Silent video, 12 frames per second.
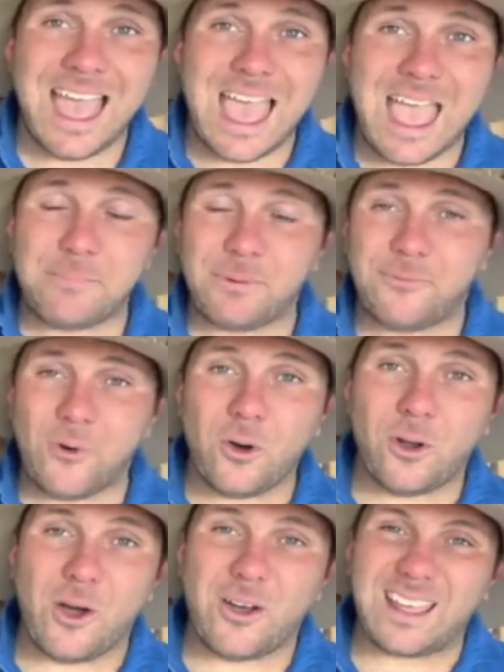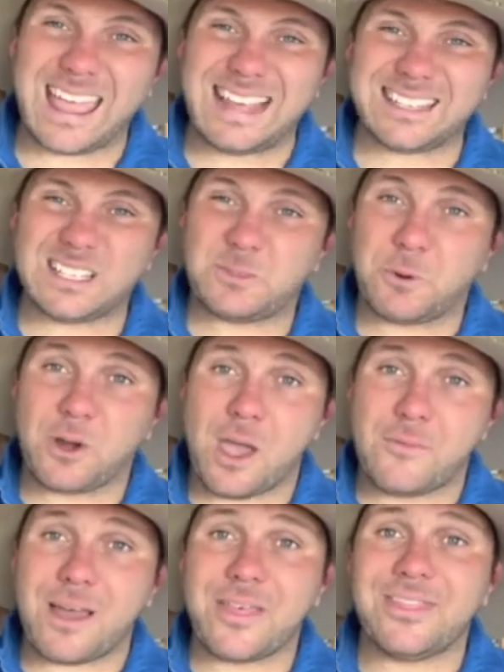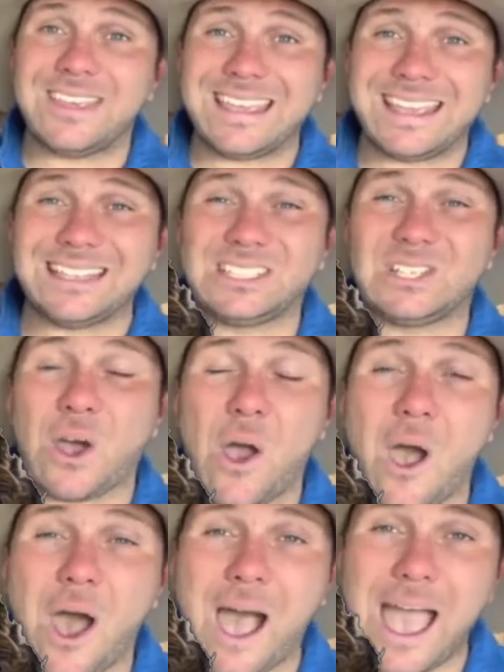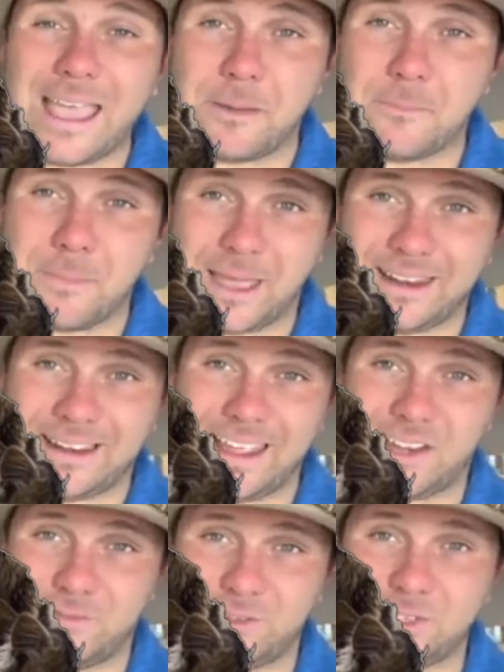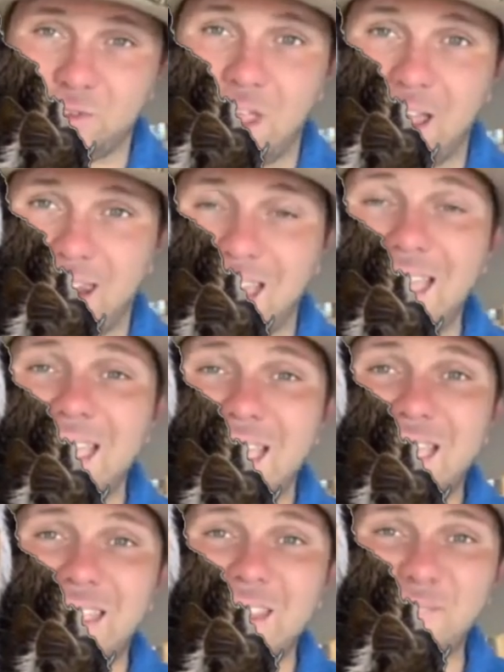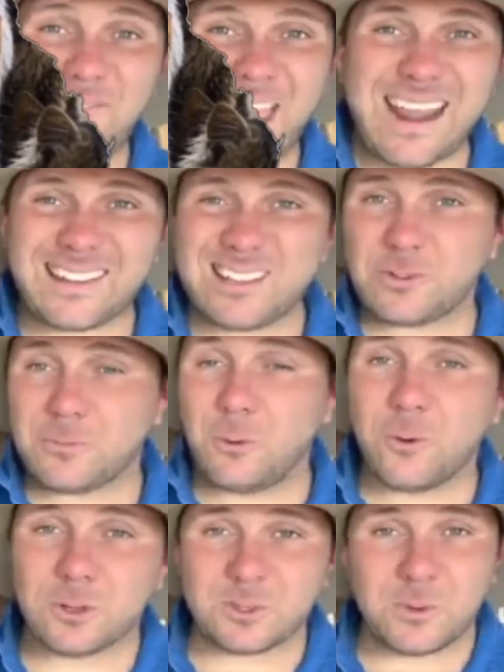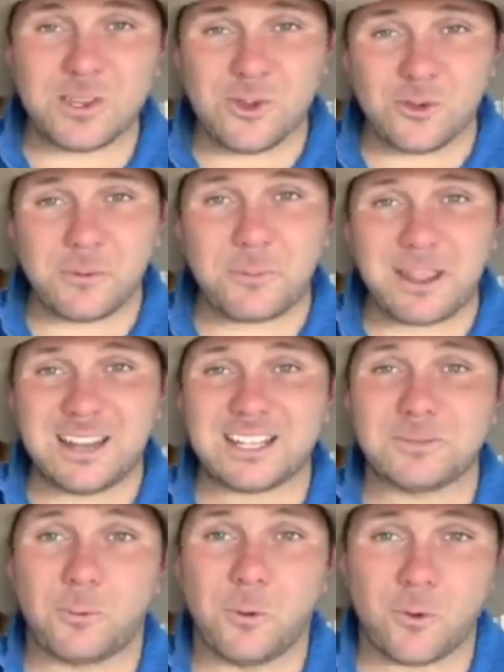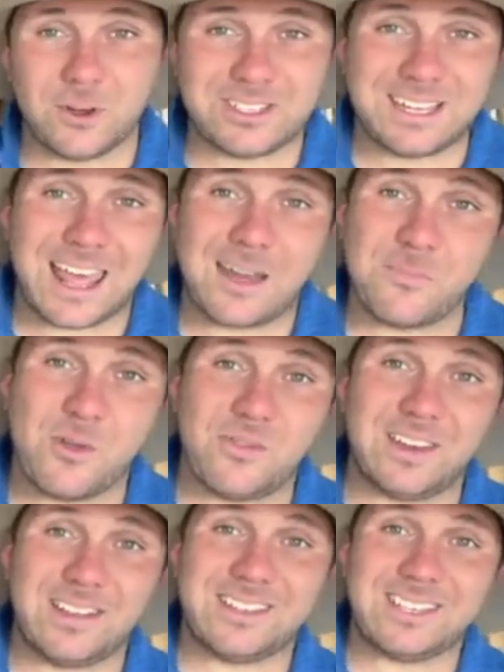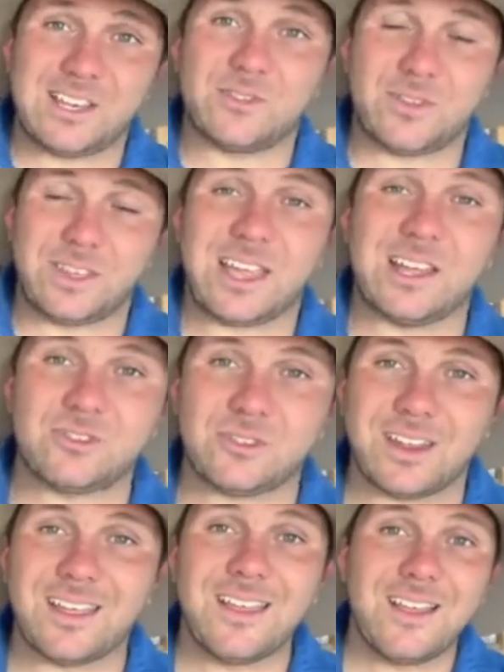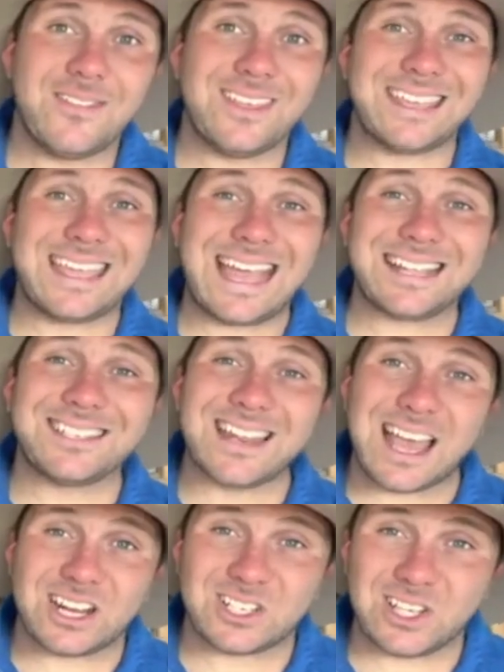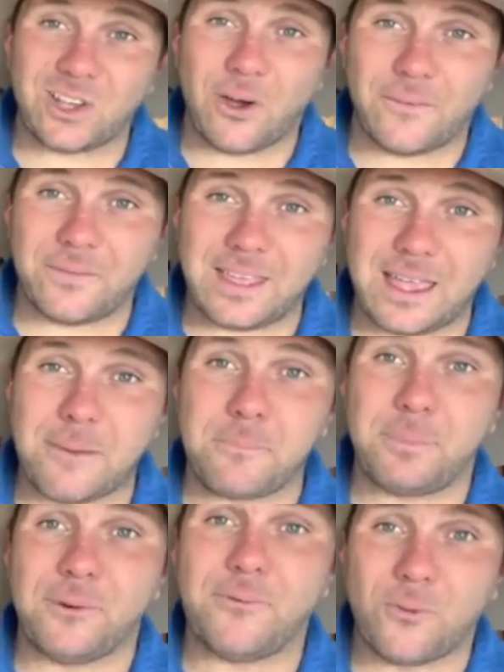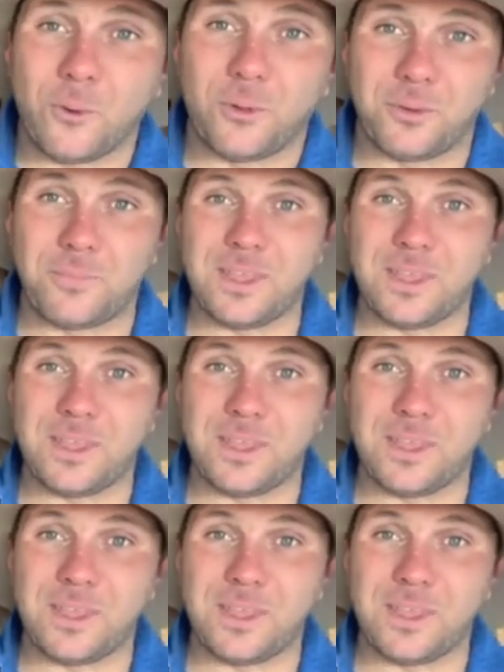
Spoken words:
And before long, cats had spread over the entire mainland of Australia. In fact, there's reports when European explorers started moving into the centre of the country that cats had actually gotten there before them.